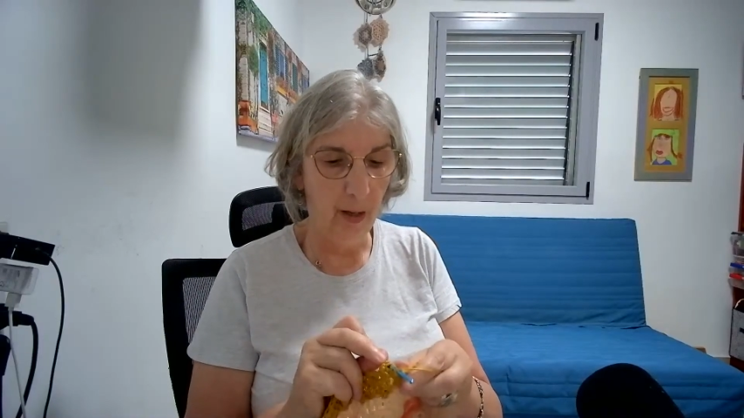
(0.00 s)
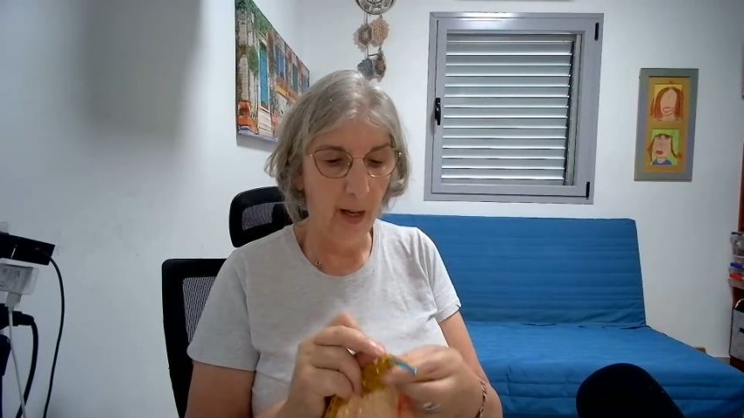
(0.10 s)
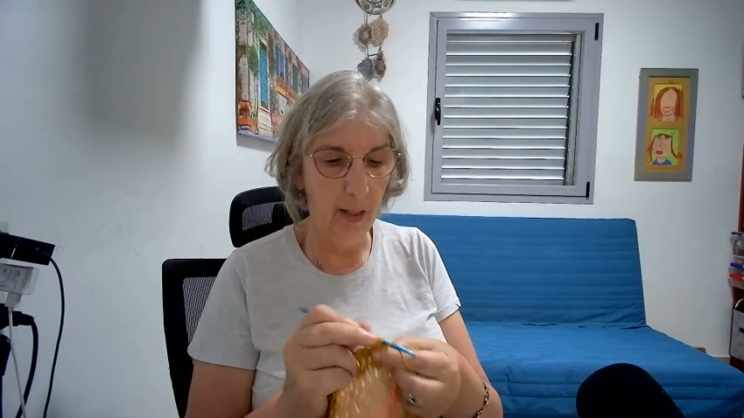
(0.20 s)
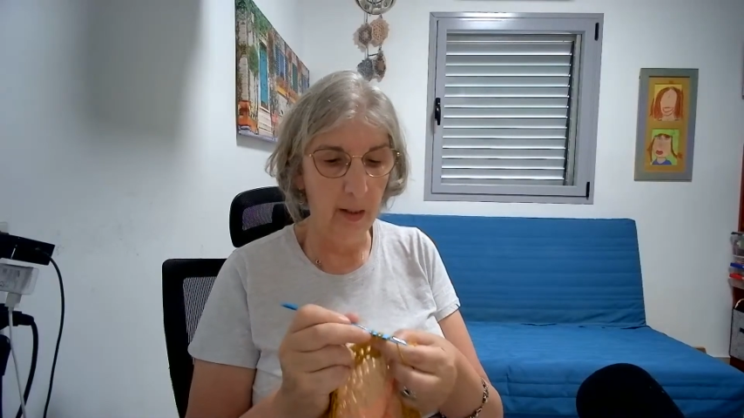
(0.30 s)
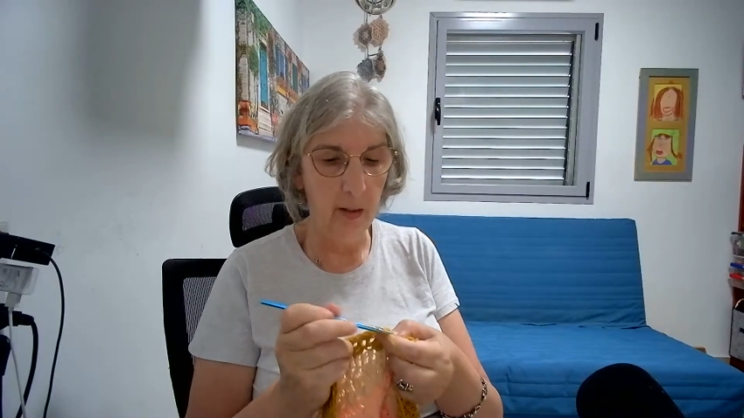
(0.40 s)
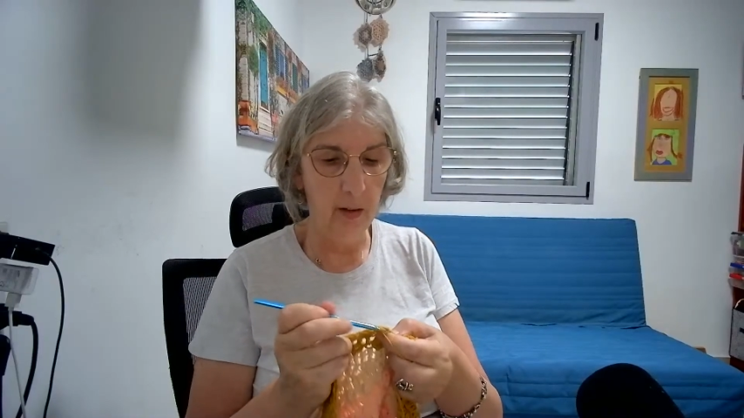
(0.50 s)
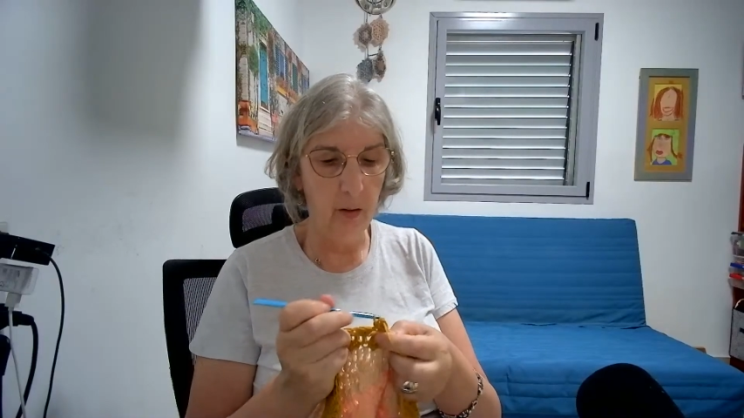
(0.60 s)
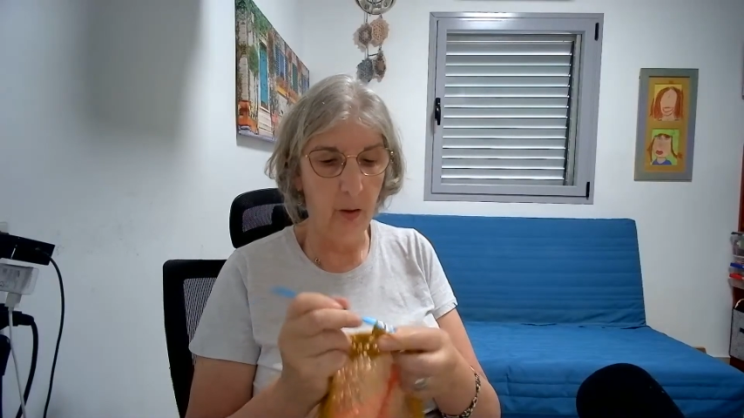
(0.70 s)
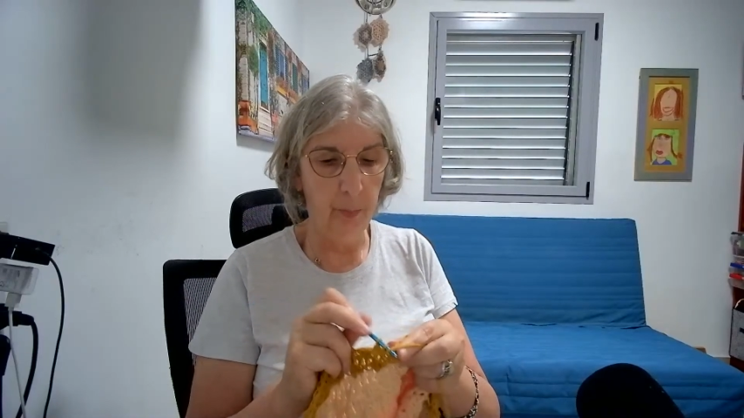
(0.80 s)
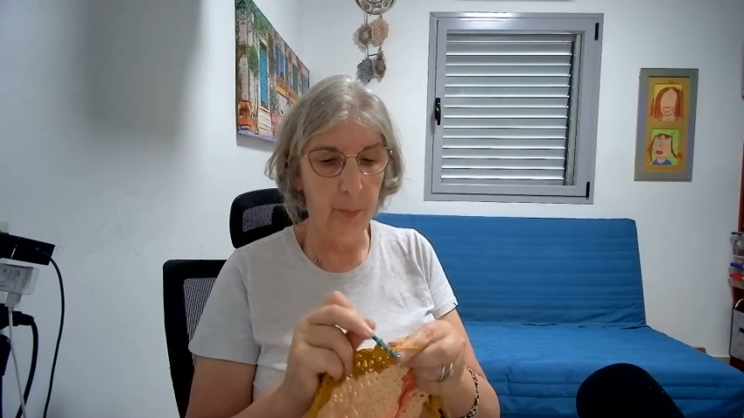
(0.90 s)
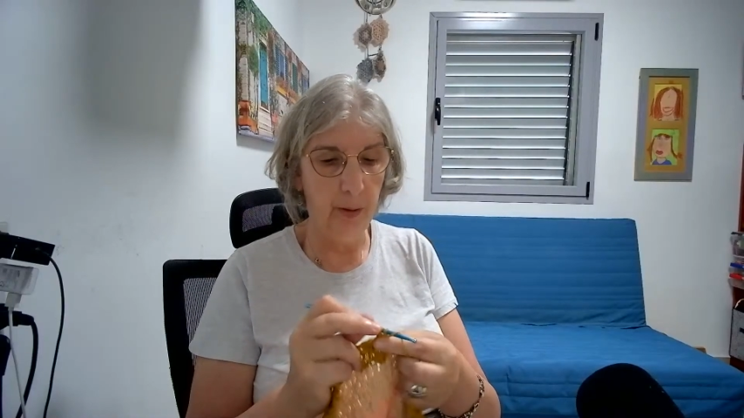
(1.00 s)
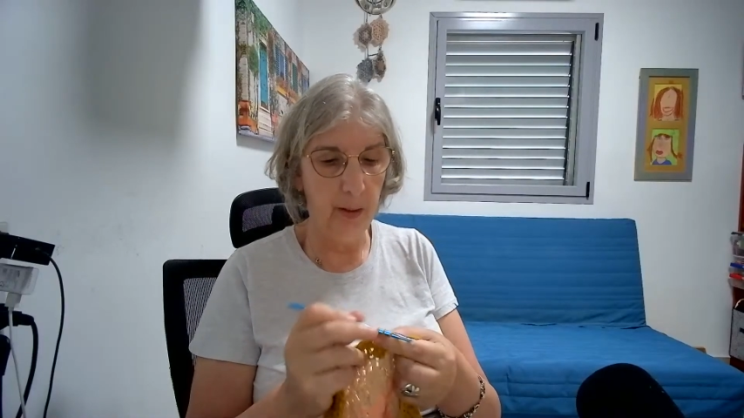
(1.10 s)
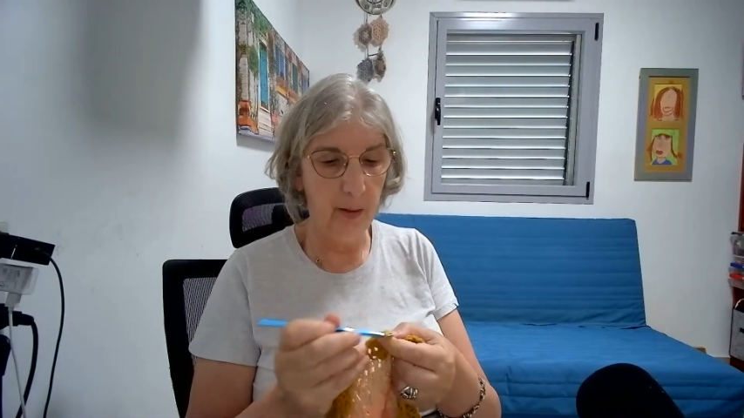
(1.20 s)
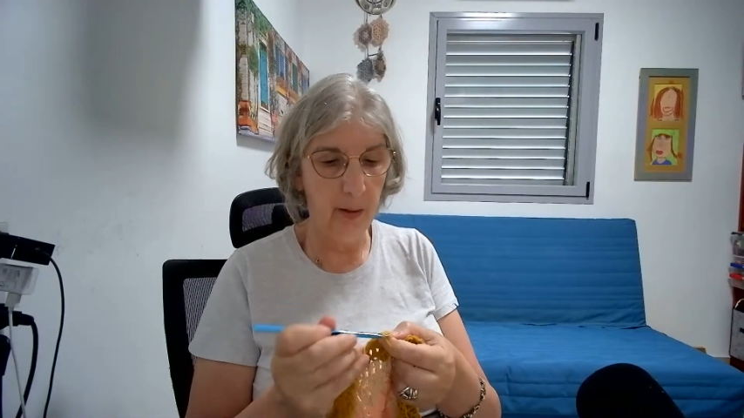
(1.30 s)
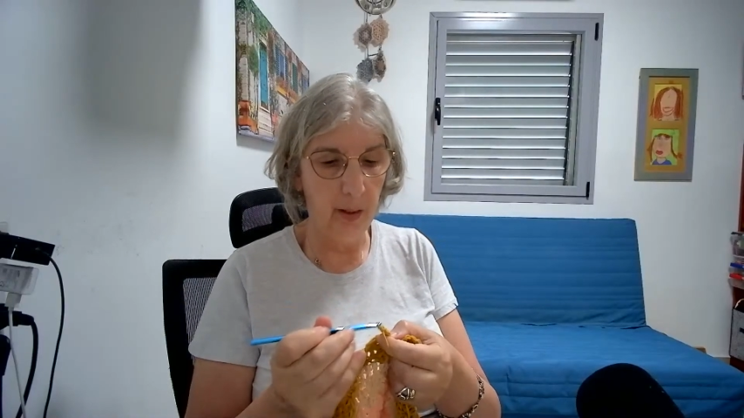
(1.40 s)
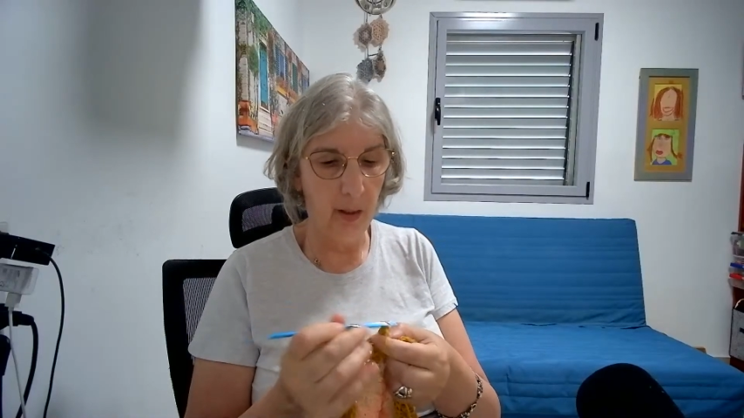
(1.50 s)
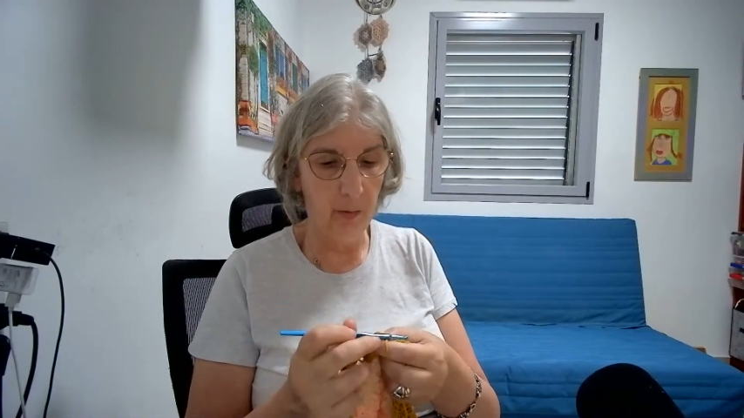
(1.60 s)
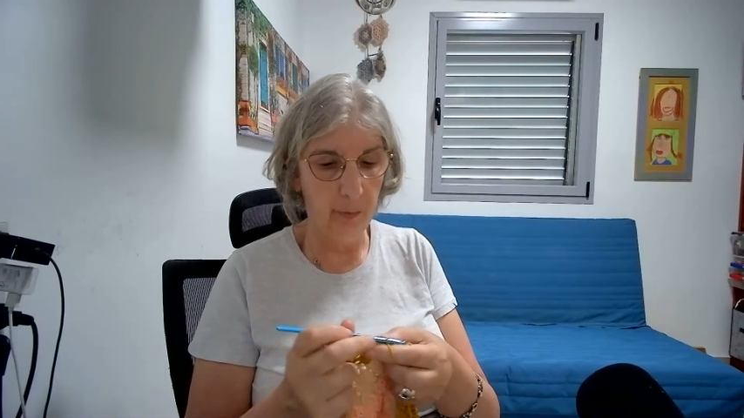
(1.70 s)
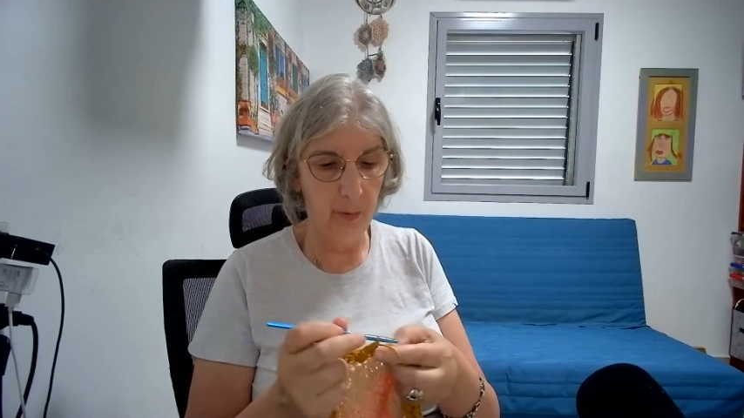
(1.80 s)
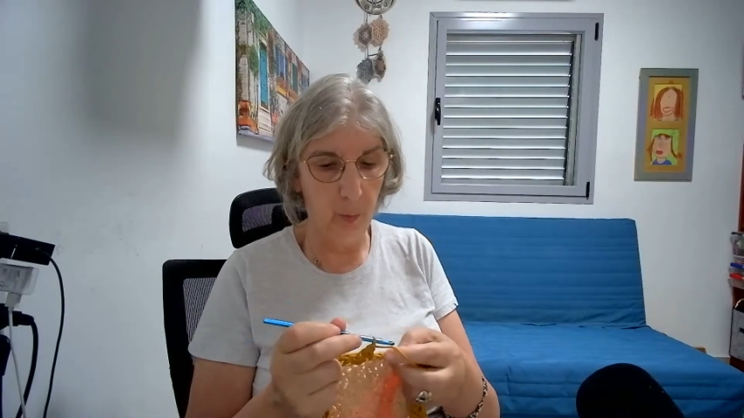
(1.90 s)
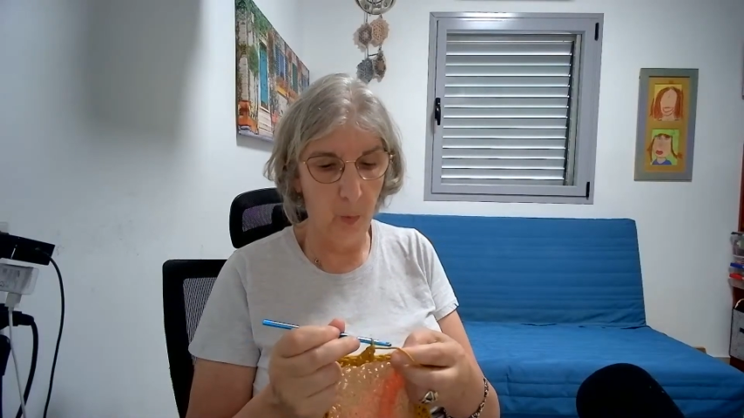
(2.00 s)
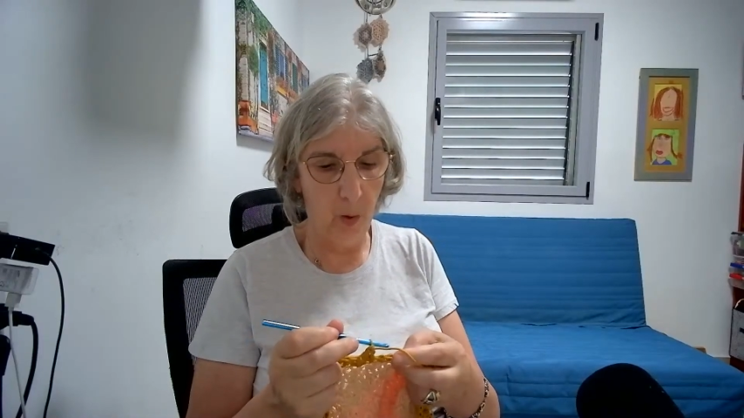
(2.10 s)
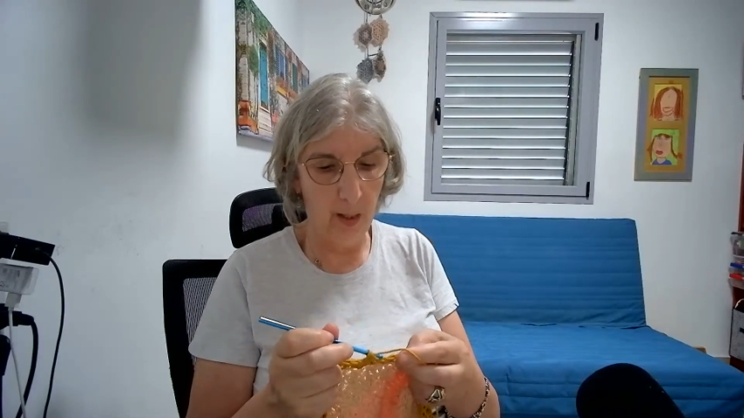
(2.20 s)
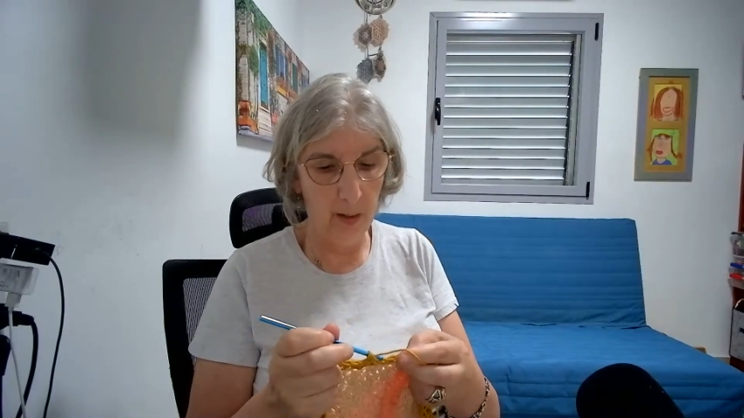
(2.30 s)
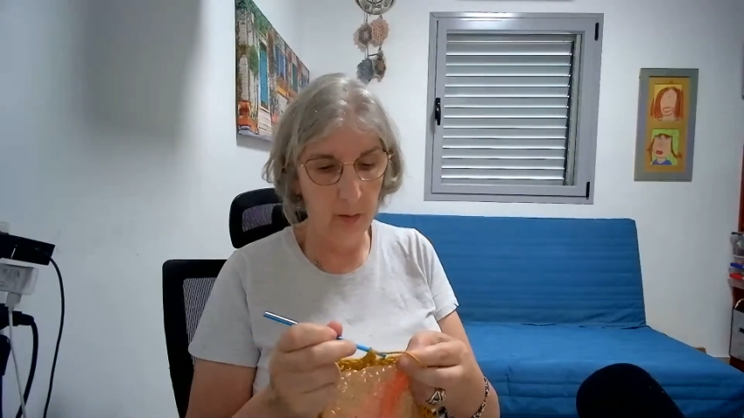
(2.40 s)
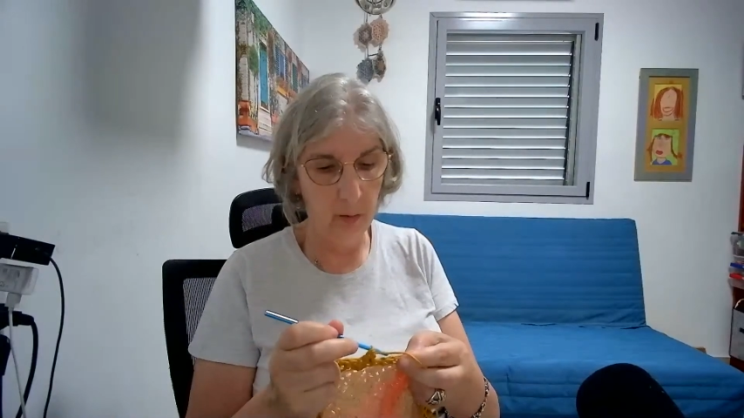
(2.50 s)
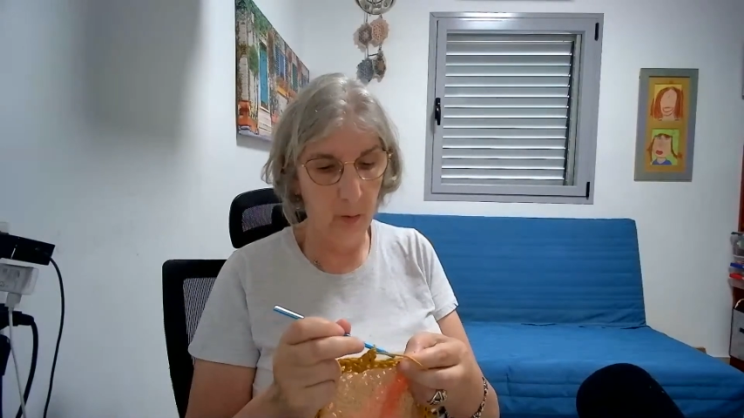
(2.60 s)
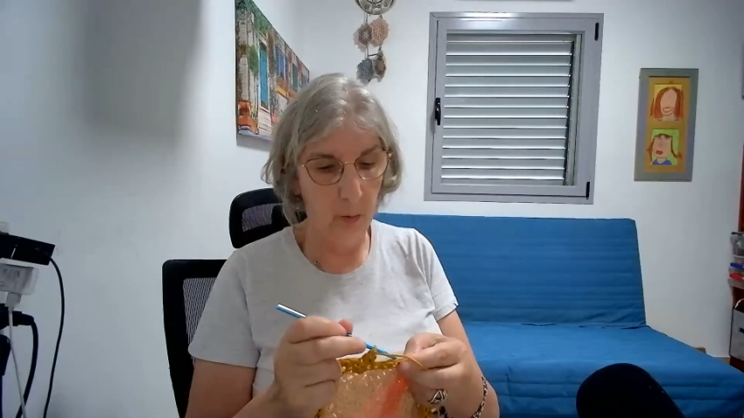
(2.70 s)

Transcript: I incorporate a kind of a white or